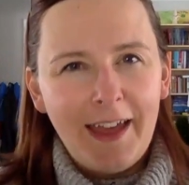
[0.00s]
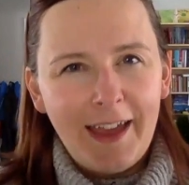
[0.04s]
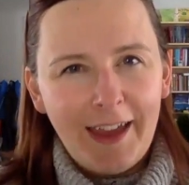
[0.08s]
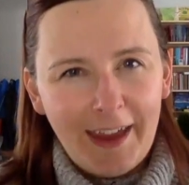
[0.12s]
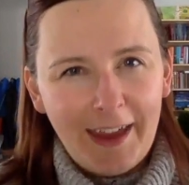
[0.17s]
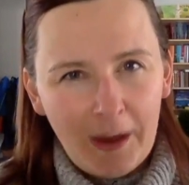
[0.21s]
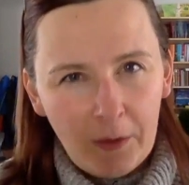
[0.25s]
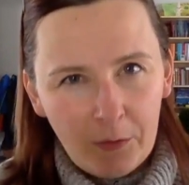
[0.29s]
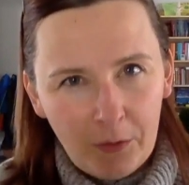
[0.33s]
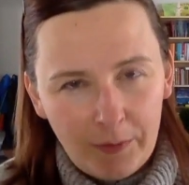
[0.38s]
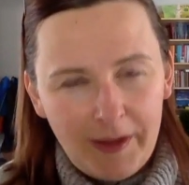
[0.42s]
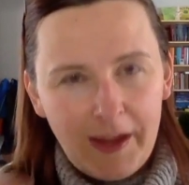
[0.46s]

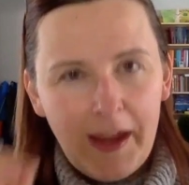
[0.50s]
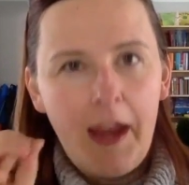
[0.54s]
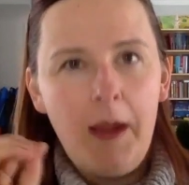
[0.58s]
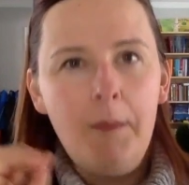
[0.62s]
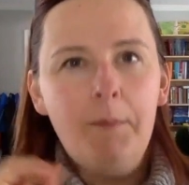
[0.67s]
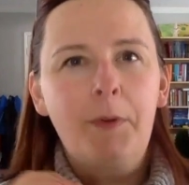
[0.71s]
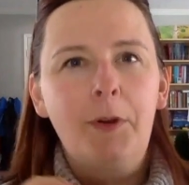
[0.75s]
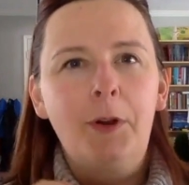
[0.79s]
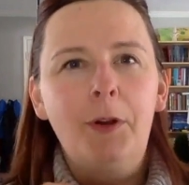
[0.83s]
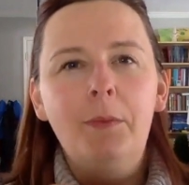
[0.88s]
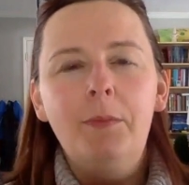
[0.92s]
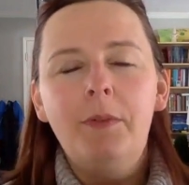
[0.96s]
It will be
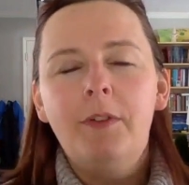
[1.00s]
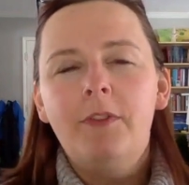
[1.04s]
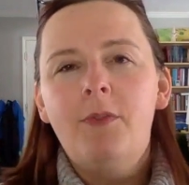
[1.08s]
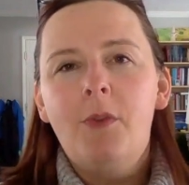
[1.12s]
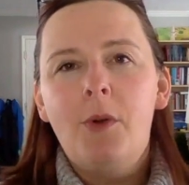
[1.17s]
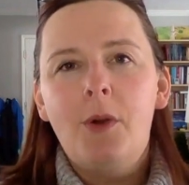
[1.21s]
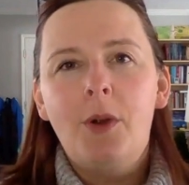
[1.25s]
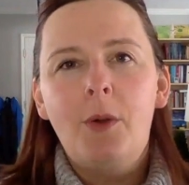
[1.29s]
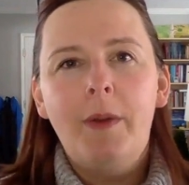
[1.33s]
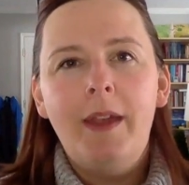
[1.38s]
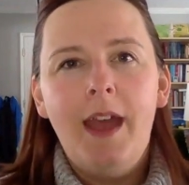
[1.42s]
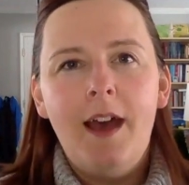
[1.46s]
April
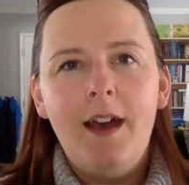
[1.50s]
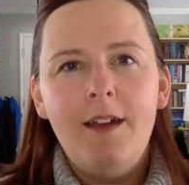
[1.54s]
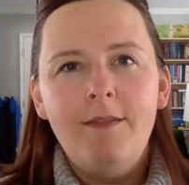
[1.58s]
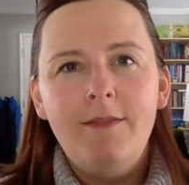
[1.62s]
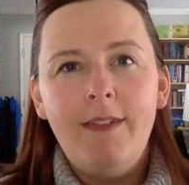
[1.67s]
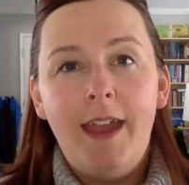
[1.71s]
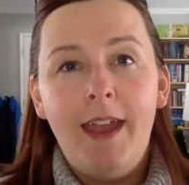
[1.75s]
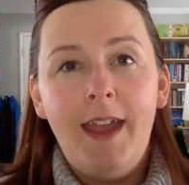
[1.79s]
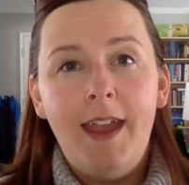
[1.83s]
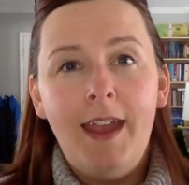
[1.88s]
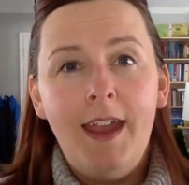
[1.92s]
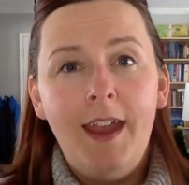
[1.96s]
before we have
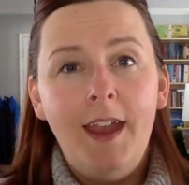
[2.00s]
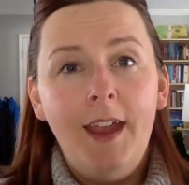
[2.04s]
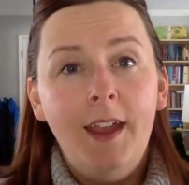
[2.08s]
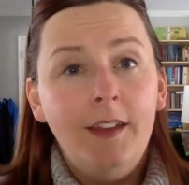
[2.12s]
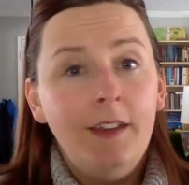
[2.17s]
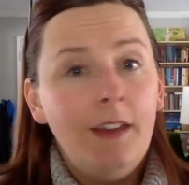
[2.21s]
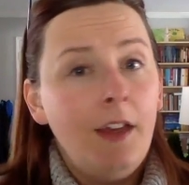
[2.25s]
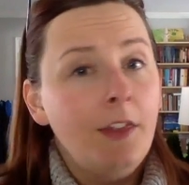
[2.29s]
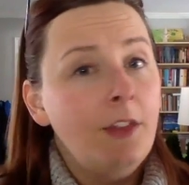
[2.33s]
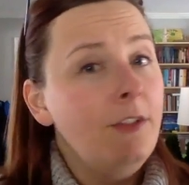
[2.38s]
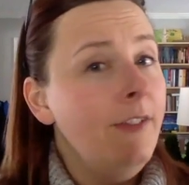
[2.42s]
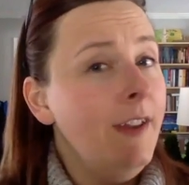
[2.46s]

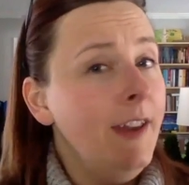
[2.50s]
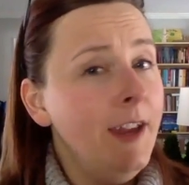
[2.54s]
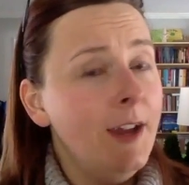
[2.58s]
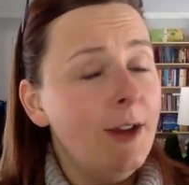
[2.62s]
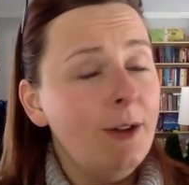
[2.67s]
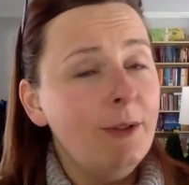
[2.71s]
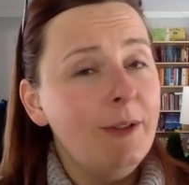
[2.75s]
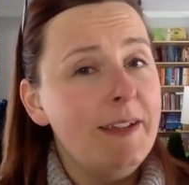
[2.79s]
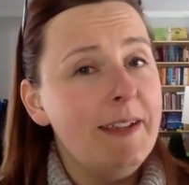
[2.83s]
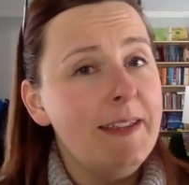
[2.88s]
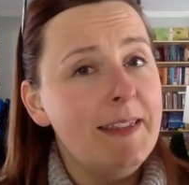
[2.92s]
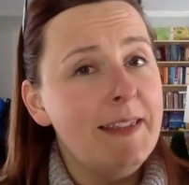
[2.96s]
another video
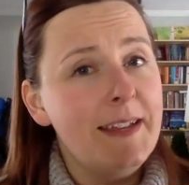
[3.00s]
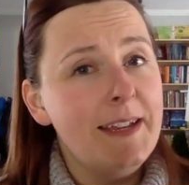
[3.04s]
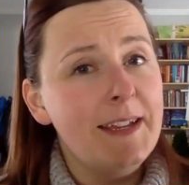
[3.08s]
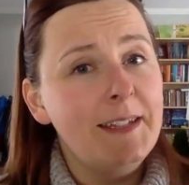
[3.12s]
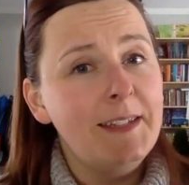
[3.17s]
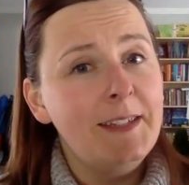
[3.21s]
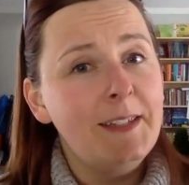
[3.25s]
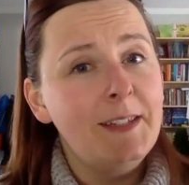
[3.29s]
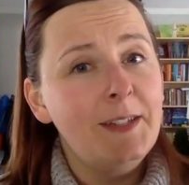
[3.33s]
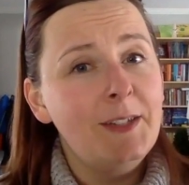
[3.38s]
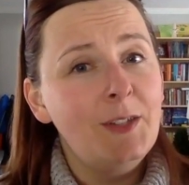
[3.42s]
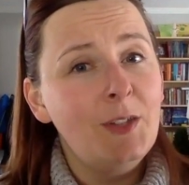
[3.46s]
like this.
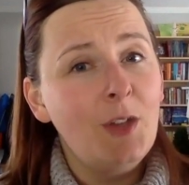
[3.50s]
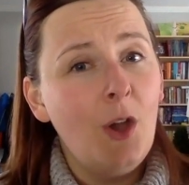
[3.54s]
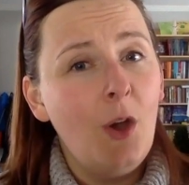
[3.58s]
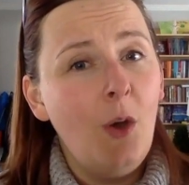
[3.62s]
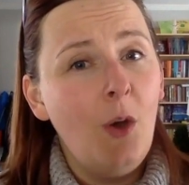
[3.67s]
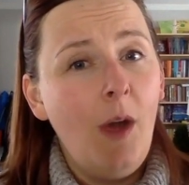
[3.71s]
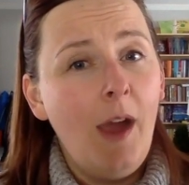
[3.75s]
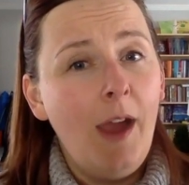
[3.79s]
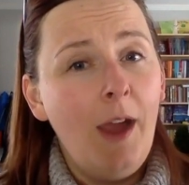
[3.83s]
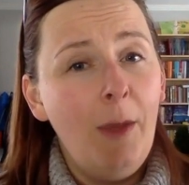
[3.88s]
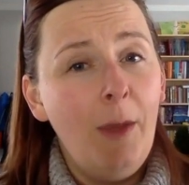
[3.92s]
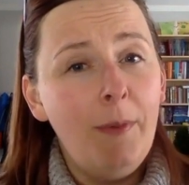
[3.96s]
So
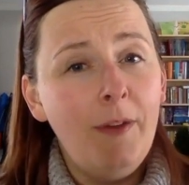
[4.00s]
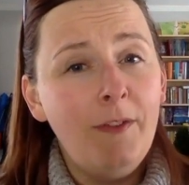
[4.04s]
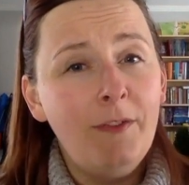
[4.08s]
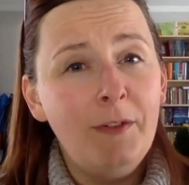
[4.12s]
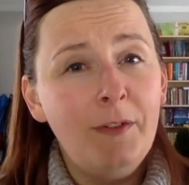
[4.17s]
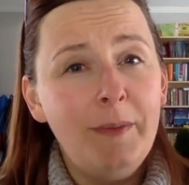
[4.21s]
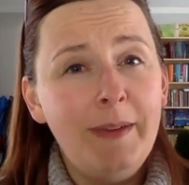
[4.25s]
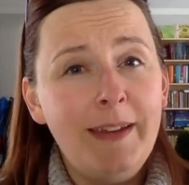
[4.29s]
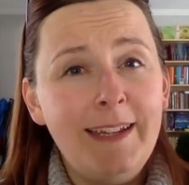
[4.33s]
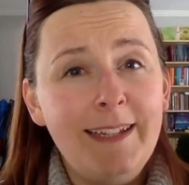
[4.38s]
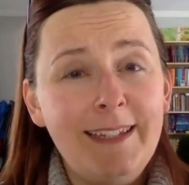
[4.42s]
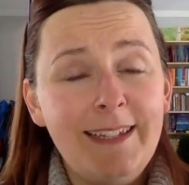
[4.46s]
I hope
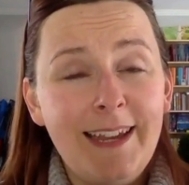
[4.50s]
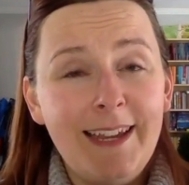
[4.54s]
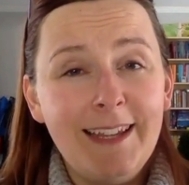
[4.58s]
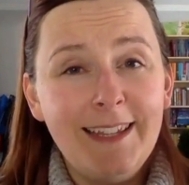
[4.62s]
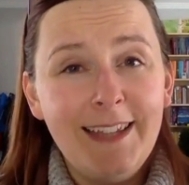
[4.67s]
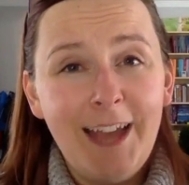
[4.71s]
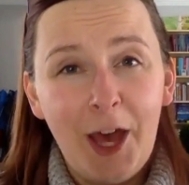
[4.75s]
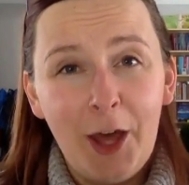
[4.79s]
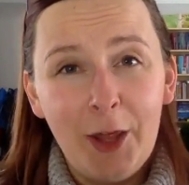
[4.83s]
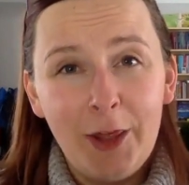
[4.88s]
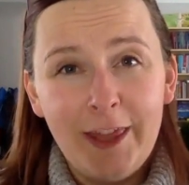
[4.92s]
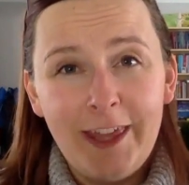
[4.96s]
everybody stays
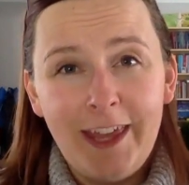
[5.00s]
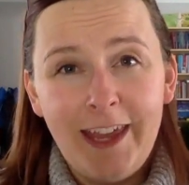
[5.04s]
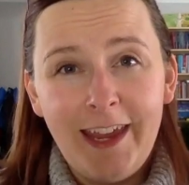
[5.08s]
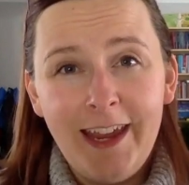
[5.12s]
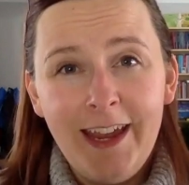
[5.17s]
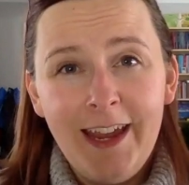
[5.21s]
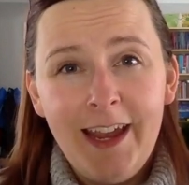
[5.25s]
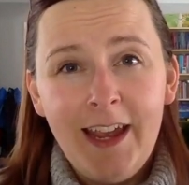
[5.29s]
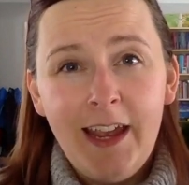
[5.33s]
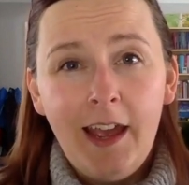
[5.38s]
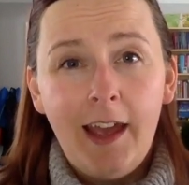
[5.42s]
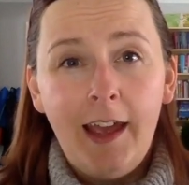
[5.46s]
healthy
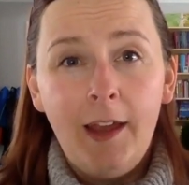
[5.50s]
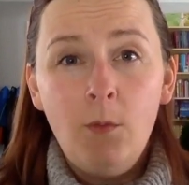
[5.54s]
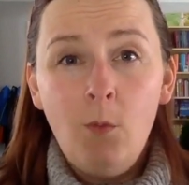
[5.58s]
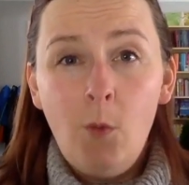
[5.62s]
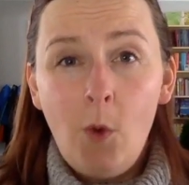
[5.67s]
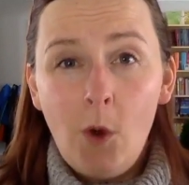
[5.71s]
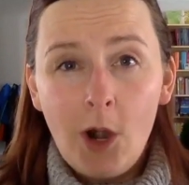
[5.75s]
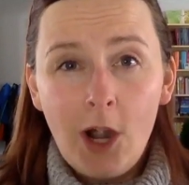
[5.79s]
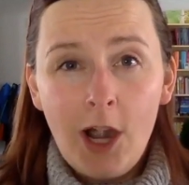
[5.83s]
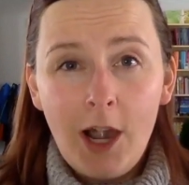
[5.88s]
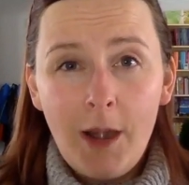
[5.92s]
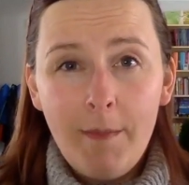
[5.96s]
and
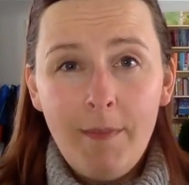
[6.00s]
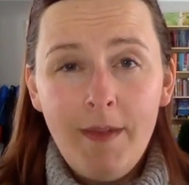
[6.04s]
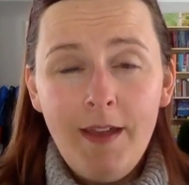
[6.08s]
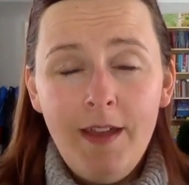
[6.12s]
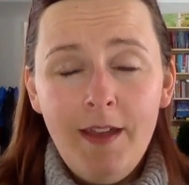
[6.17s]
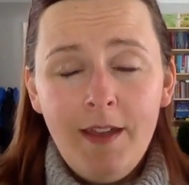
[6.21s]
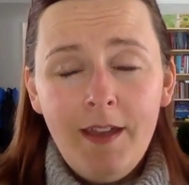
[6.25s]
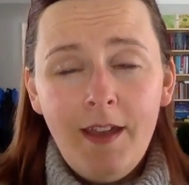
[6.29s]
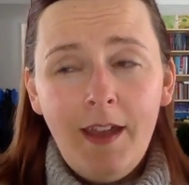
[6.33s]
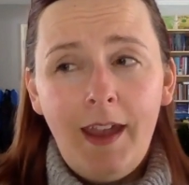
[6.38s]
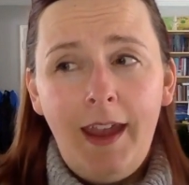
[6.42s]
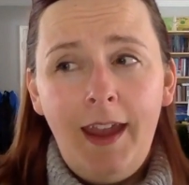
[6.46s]
warm,
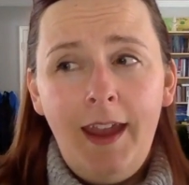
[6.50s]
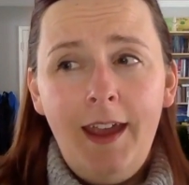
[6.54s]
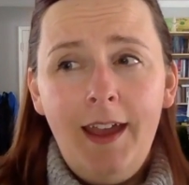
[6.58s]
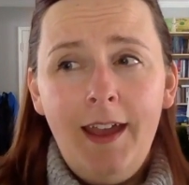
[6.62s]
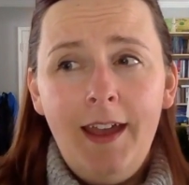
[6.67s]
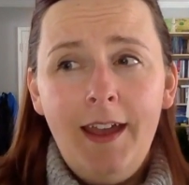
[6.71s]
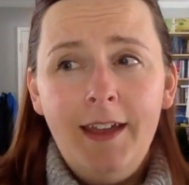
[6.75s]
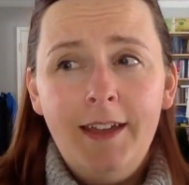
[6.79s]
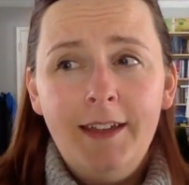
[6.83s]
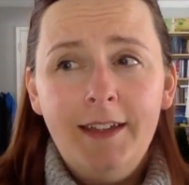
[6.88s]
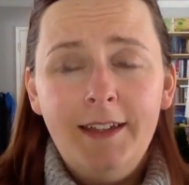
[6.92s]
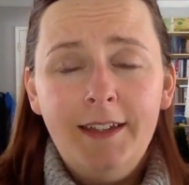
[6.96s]

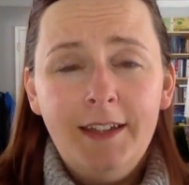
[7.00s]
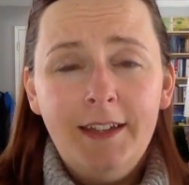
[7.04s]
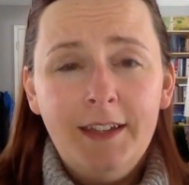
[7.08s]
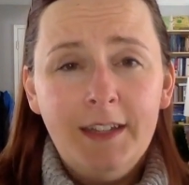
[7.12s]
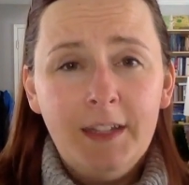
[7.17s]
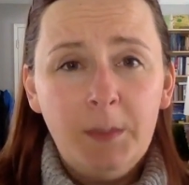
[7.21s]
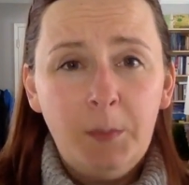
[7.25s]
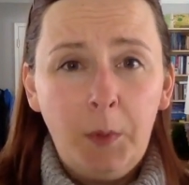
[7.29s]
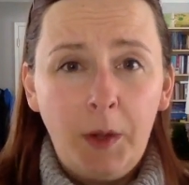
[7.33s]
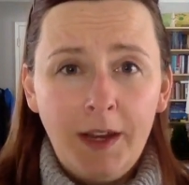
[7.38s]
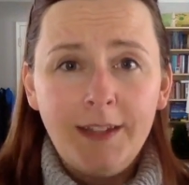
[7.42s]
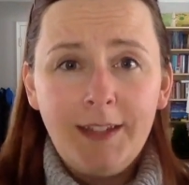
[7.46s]
and
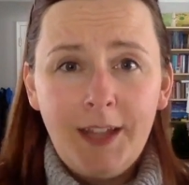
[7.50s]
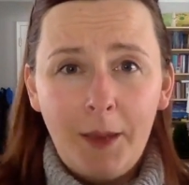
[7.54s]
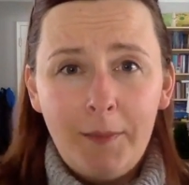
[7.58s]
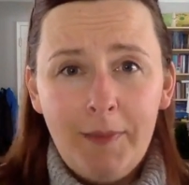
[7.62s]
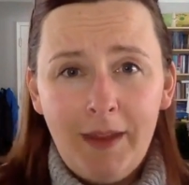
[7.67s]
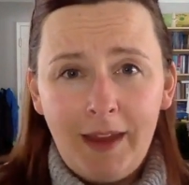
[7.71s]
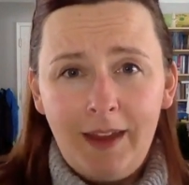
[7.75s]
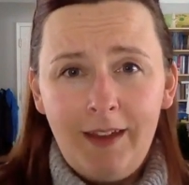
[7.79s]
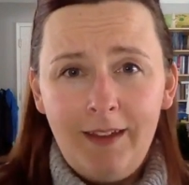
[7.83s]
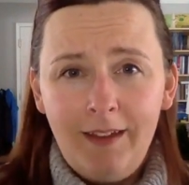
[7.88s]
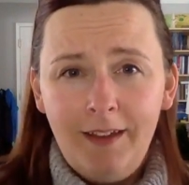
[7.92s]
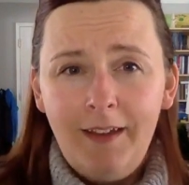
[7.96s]
spring is
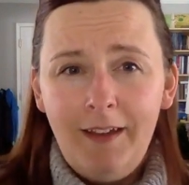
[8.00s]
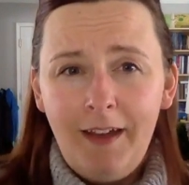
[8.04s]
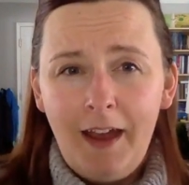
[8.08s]
coming.